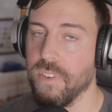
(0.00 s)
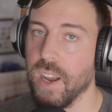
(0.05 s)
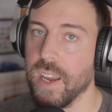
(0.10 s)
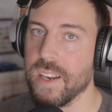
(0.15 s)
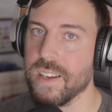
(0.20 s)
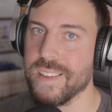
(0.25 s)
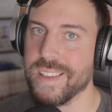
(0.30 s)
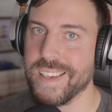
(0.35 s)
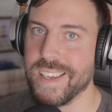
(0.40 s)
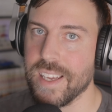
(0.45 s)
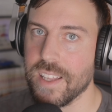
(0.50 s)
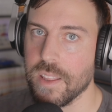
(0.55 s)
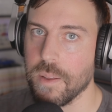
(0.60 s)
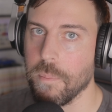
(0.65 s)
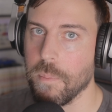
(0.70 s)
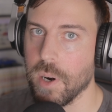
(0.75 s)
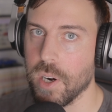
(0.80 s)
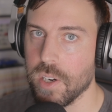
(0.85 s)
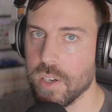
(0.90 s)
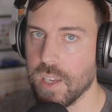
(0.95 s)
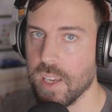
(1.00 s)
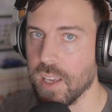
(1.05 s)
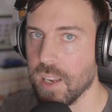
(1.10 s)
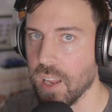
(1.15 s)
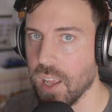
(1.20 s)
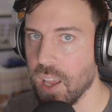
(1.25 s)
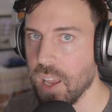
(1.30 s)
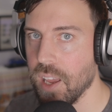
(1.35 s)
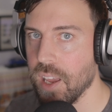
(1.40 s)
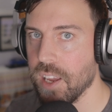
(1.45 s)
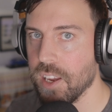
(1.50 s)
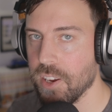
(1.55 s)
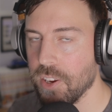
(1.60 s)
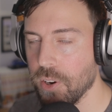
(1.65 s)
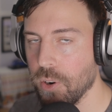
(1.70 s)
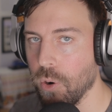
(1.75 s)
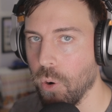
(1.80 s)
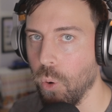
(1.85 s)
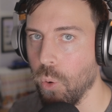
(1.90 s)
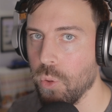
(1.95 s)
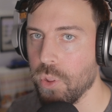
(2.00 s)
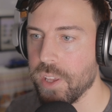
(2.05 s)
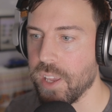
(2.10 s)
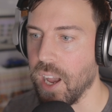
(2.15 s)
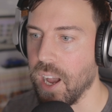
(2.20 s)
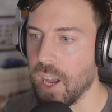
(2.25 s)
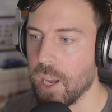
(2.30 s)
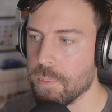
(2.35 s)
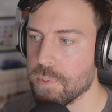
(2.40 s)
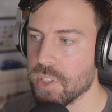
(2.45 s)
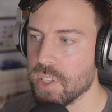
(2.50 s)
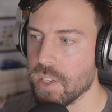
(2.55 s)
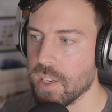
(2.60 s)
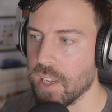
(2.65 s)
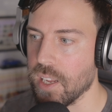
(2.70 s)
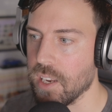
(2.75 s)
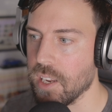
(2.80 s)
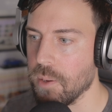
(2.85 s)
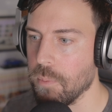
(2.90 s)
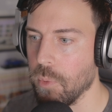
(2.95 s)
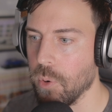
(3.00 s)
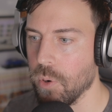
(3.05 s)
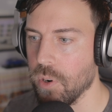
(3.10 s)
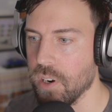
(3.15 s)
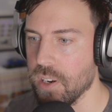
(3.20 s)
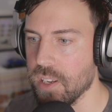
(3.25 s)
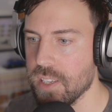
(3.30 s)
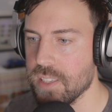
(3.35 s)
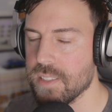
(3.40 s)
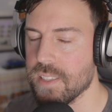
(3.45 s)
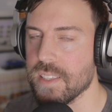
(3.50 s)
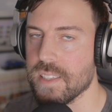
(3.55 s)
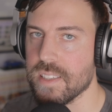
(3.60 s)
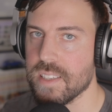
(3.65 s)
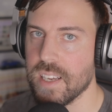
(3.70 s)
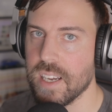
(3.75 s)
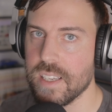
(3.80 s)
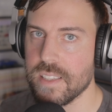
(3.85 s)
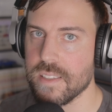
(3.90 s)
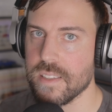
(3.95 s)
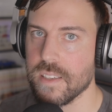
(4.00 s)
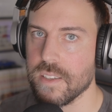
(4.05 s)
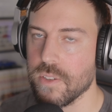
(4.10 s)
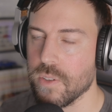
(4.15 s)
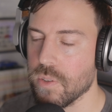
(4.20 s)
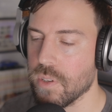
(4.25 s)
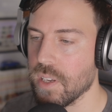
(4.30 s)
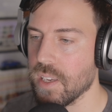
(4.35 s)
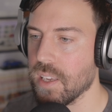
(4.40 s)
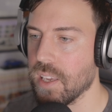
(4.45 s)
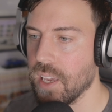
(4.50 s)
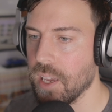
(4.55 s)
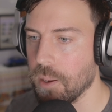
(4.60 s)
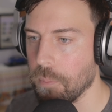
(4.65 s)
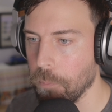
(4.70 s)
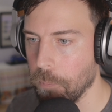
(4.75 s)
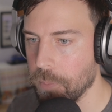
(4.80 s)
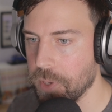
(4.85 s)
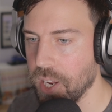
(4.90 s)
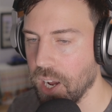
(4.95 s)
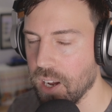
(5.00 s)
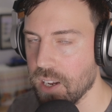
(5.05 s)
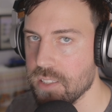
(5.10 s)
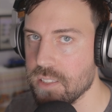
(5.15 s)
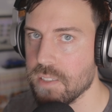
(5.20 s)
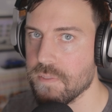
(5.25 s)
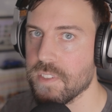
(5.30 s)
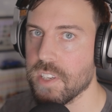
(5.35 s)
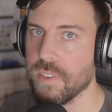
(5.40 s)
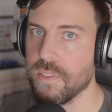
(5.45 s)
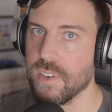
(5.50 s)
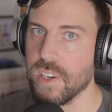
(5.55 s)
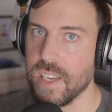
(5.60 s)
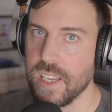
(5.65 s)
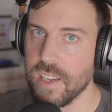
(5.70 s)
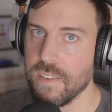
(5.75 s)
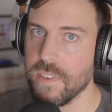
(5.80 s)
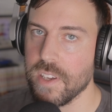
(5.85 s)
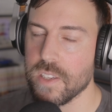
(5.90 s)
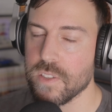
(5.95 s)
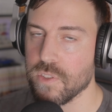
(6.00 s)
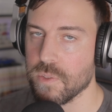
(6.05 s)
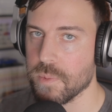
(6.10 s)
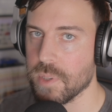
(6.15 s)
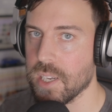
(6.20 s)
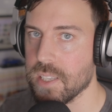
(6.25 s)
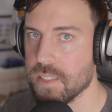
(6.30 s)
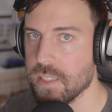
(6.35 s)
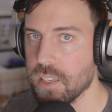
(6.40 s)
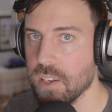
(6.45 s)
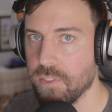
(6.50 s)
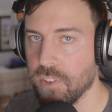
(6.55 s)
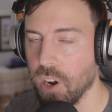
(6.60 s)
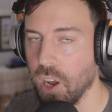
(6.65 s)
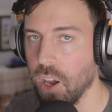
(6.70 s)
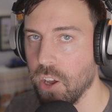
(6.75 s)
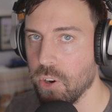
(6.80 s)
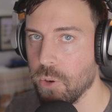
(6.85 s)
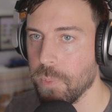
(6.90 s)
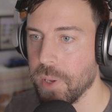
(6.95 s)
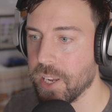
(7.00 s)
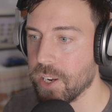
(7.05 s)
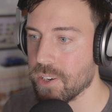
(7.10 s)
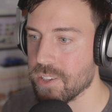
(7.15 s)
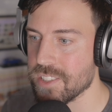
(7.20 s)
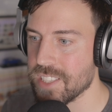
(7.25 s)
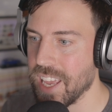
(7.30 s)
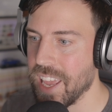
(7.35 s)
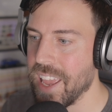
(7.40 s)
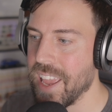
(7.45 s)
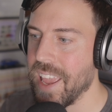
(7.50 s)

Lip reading: finally in the market. Your only option anymore isn't Tesla. You can get tons of different EVs from tons of different automakers.